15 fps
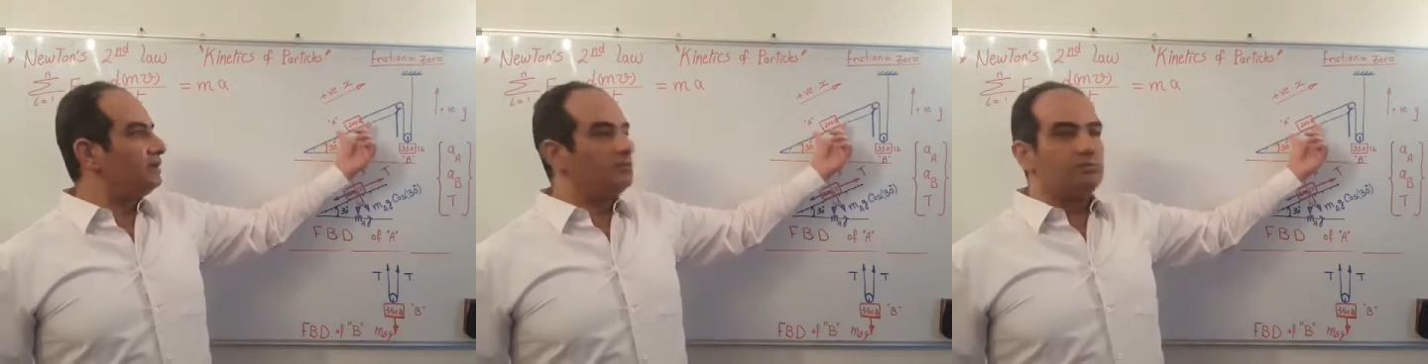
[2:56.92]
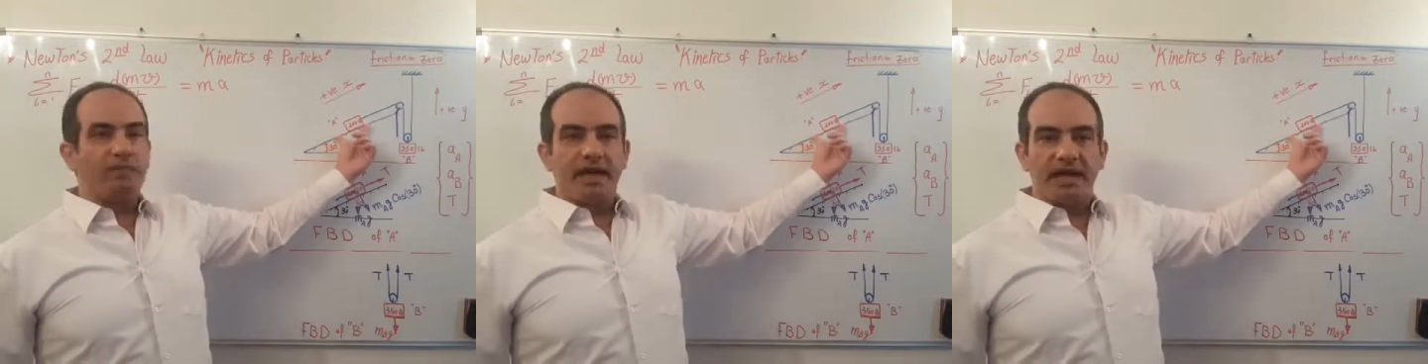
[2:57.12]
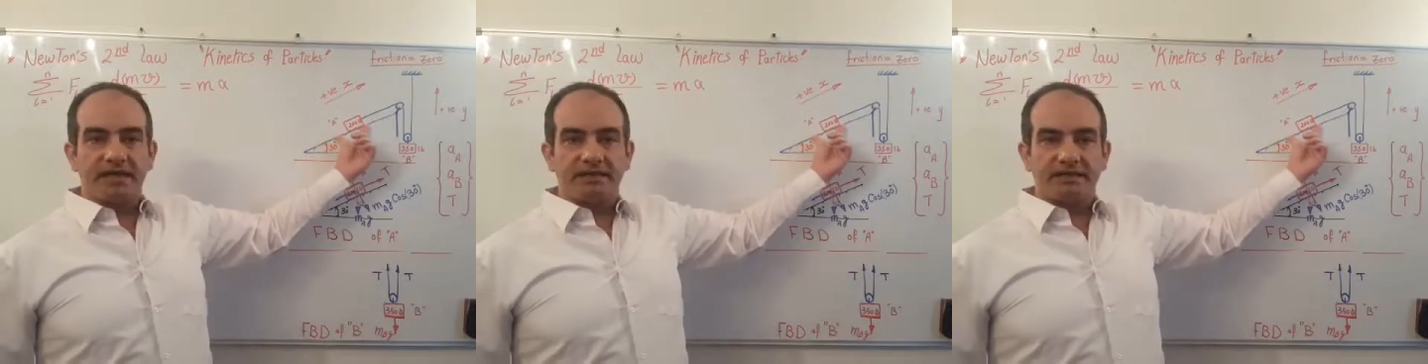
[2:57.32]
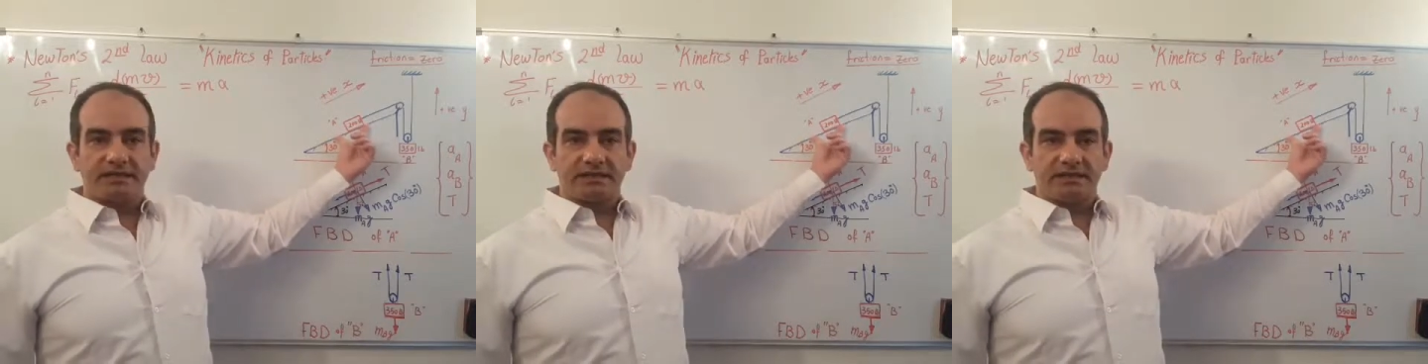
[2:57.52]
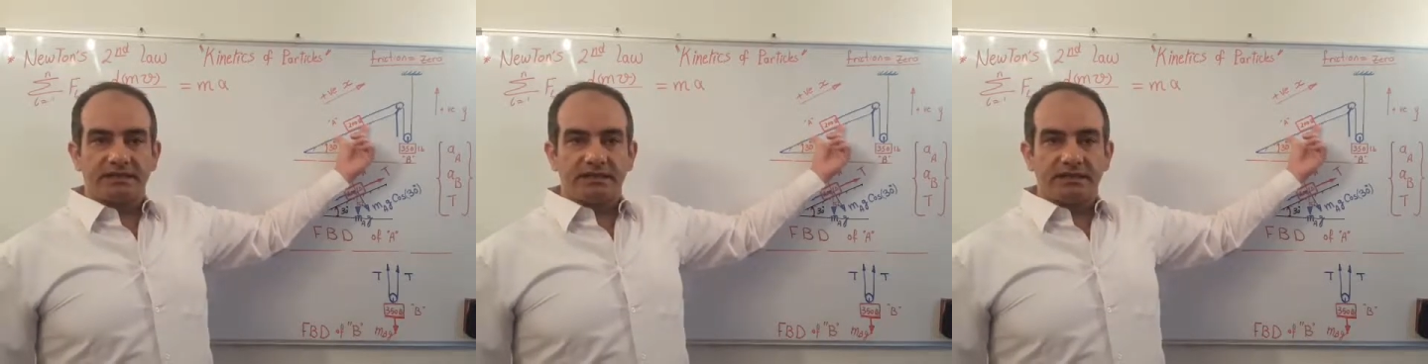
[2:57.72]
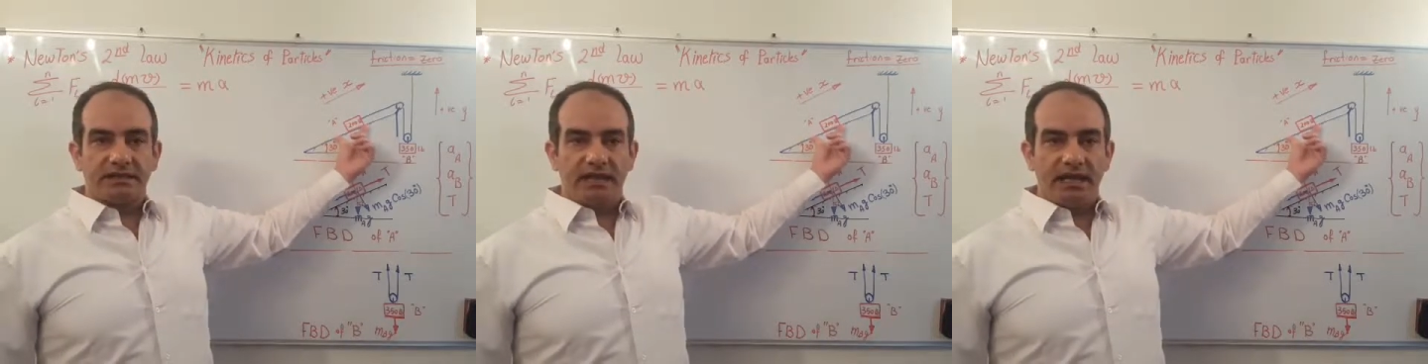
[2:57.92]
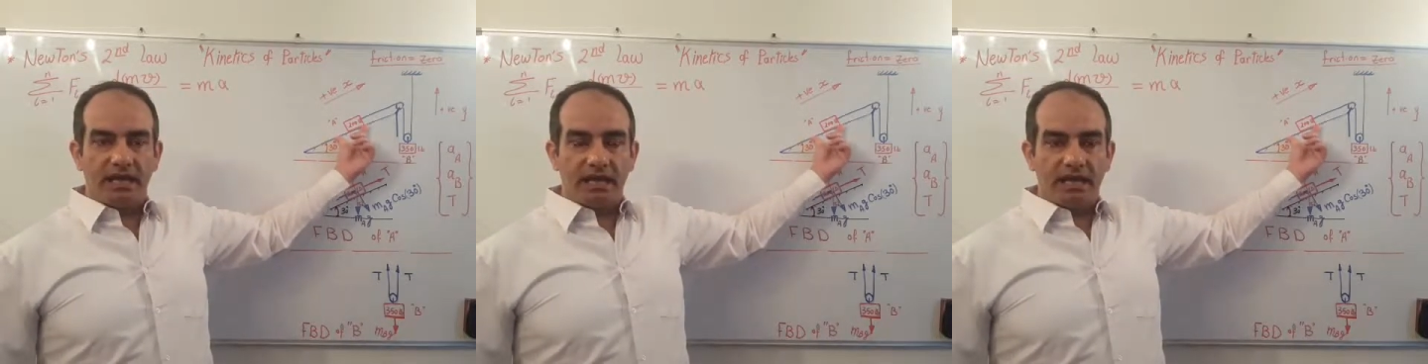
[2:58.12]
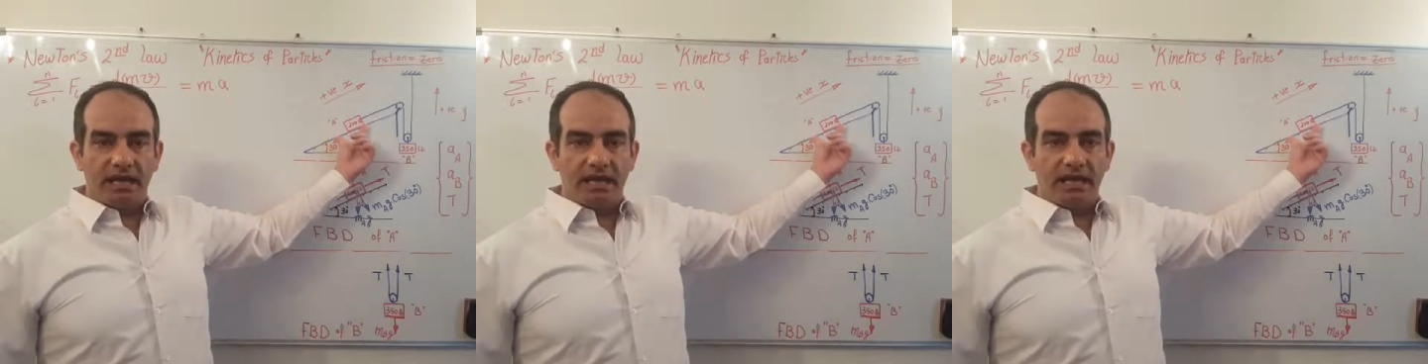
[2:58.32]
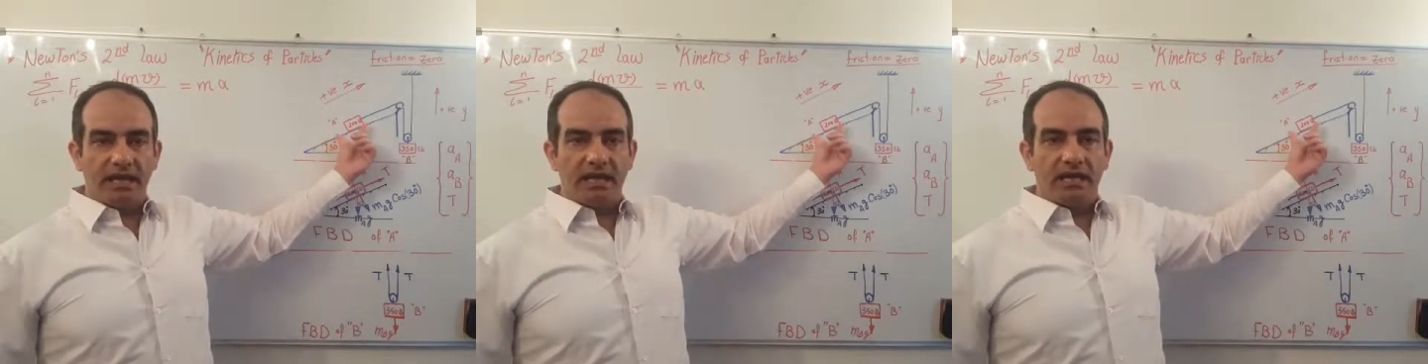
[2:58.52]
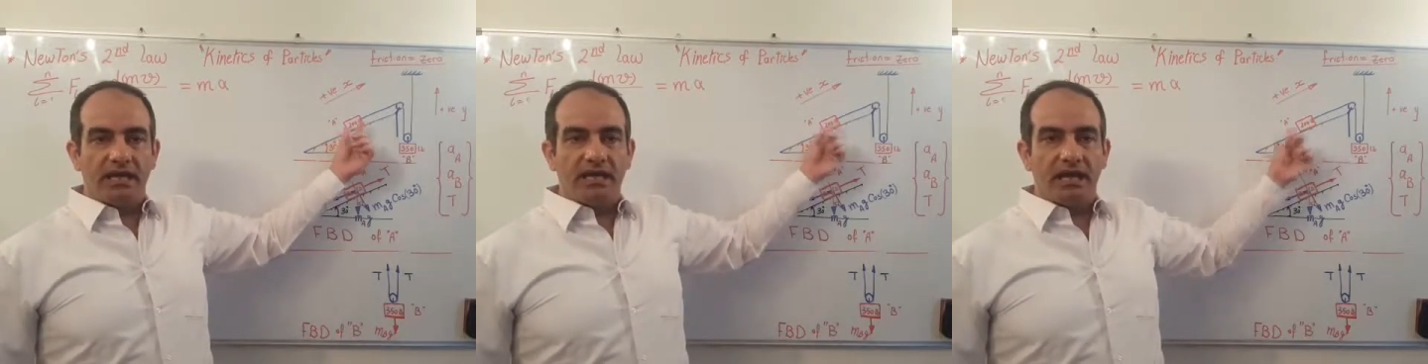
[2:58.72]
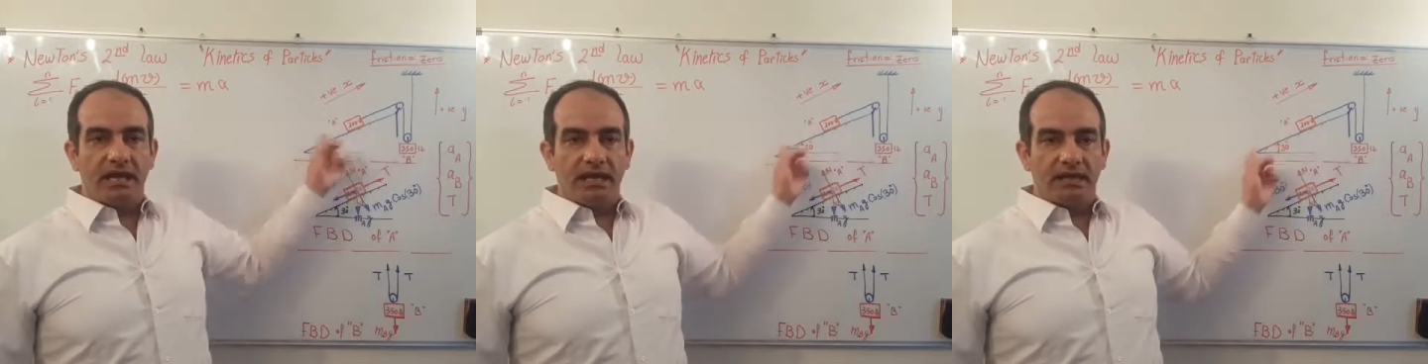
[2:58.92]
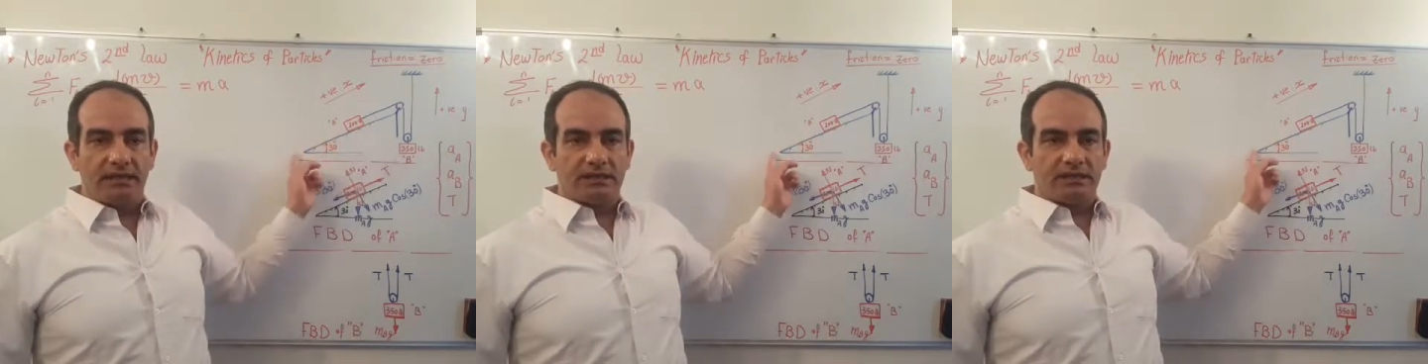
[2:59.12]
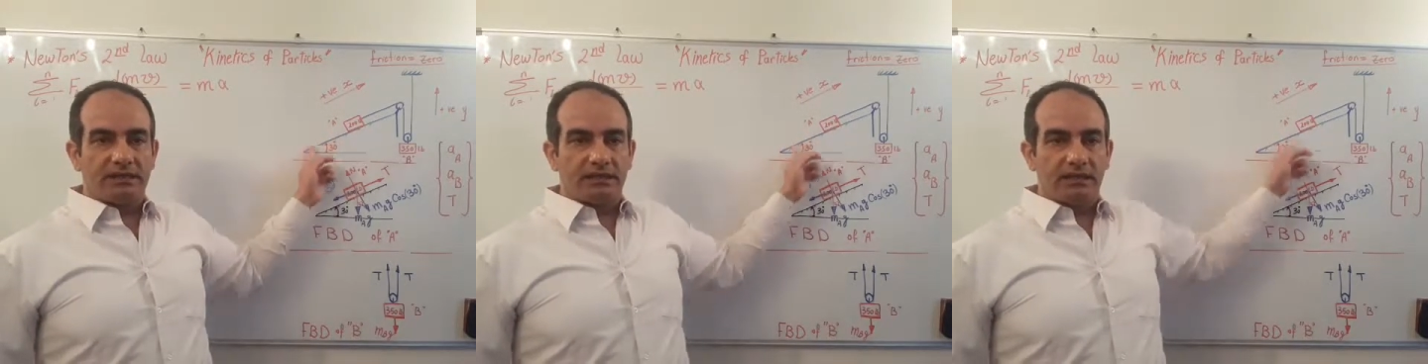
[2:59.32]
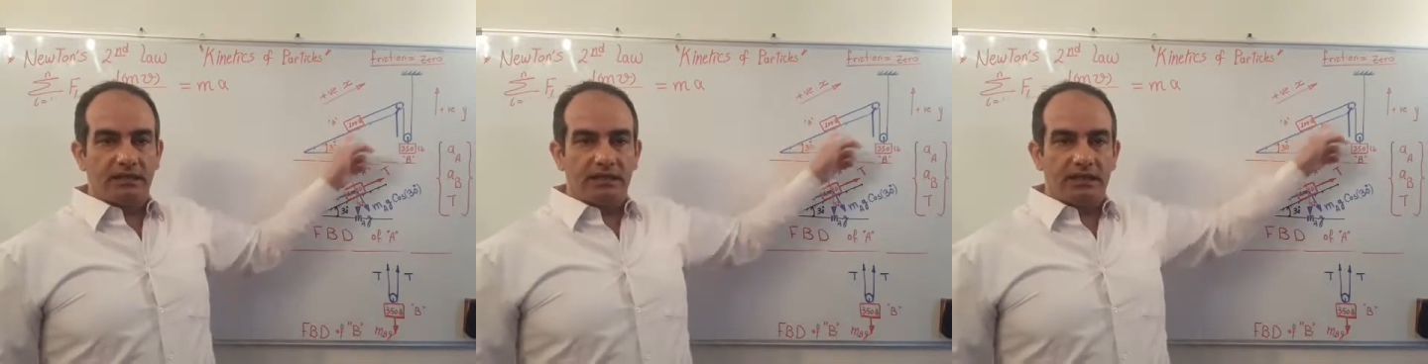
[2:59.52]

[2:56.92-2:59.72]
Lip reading: mass A and the